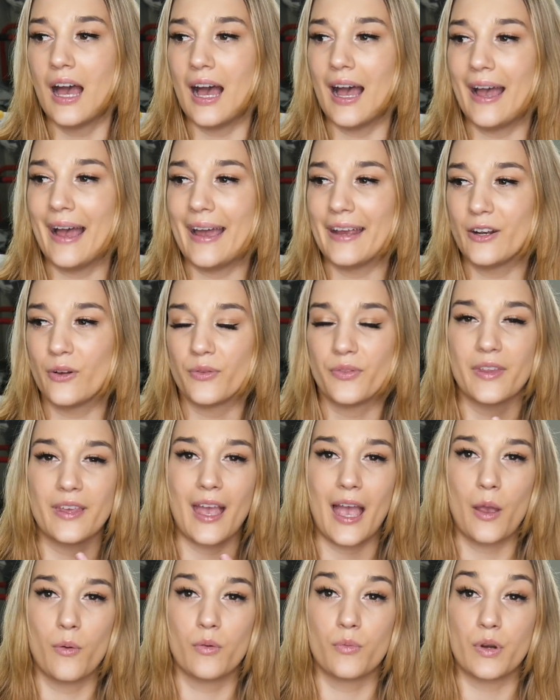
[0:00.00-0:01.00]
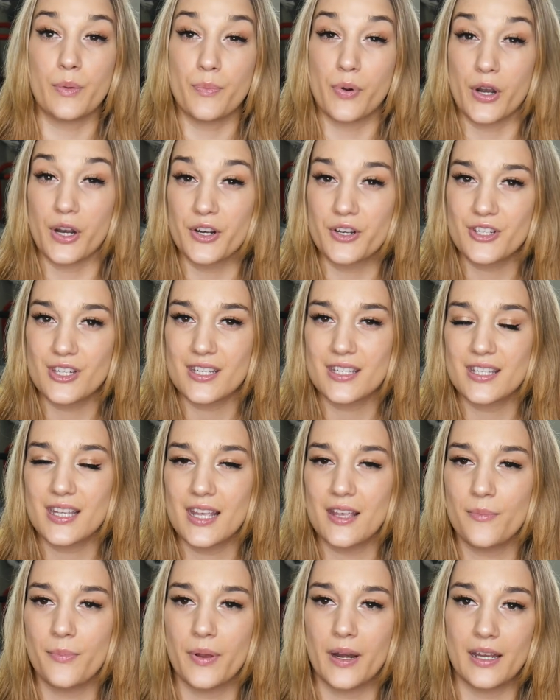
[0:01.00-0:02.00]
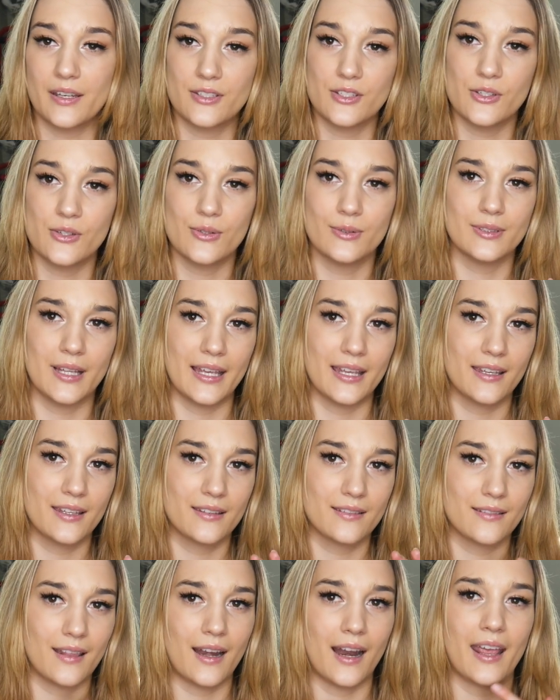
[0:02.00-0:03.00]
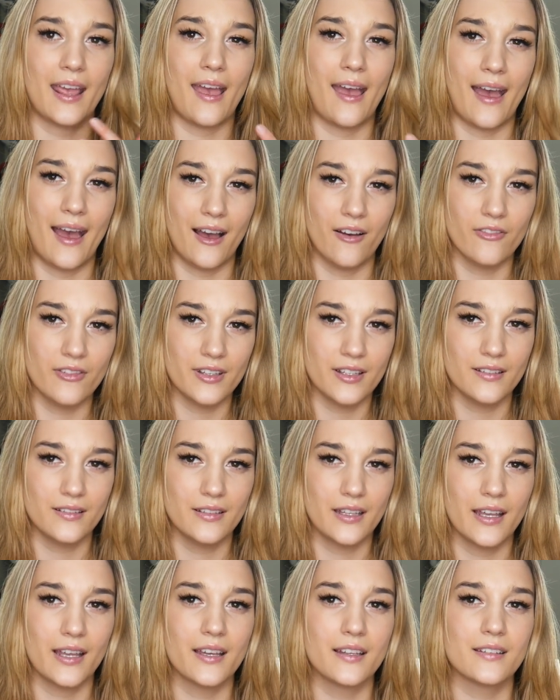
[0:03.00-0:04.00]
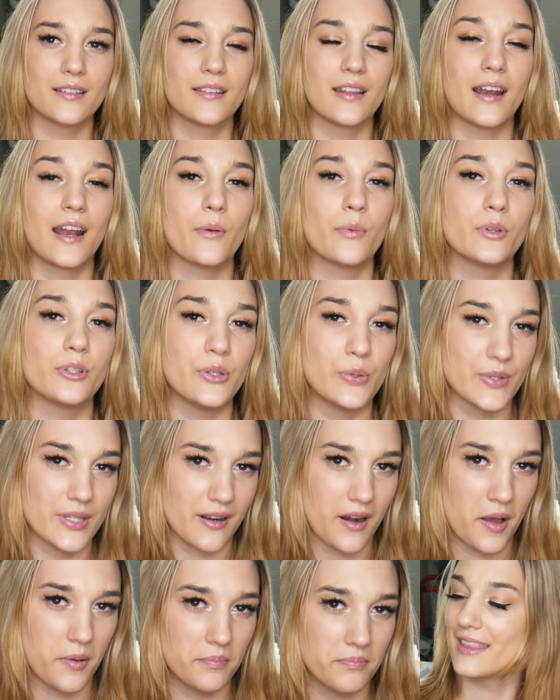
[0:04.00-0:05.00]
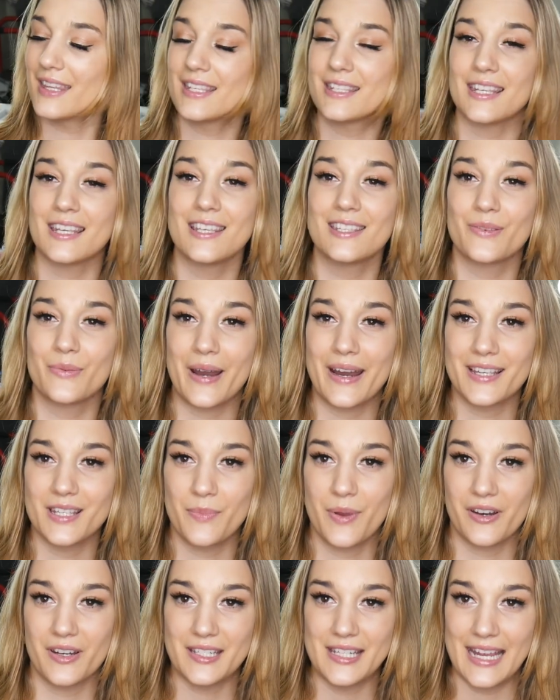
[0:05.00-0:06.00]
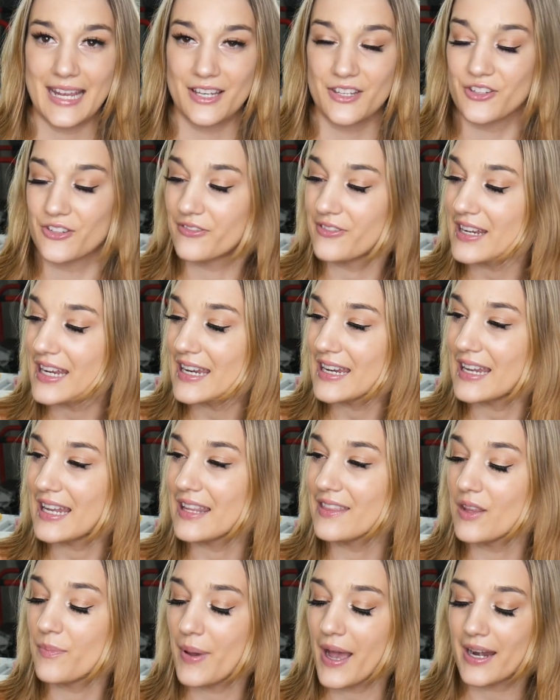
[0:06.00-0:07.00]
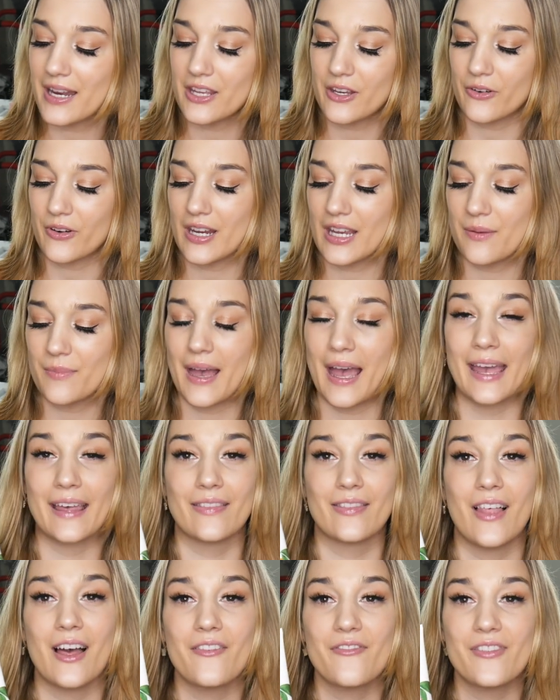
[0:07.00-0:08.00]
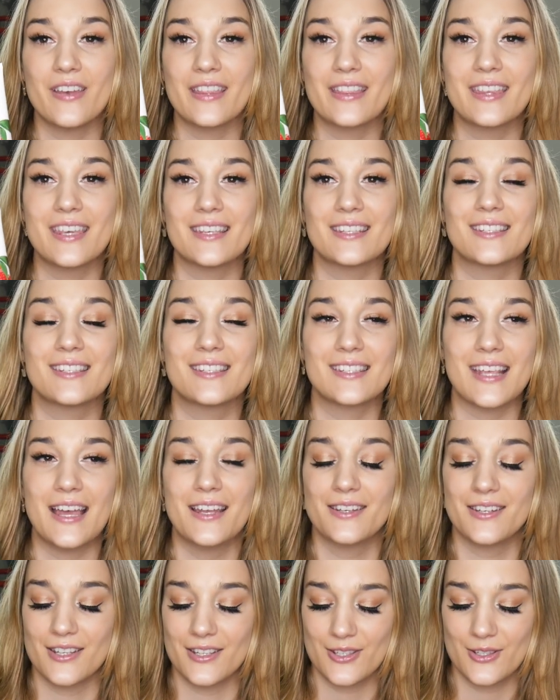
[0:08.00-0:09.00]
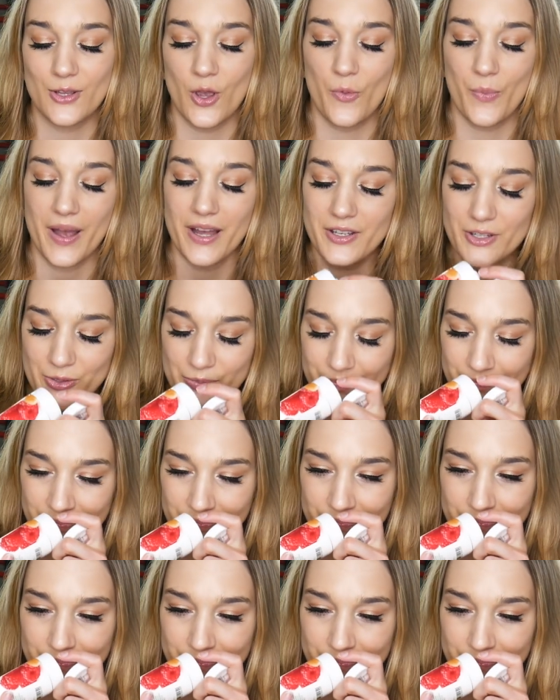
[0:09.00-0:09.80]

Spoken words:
I don't think I will repurchase it, but I do like that I have it and that I will use it up. This is Raspberry Tangerine in the body cream. I love this scent so much.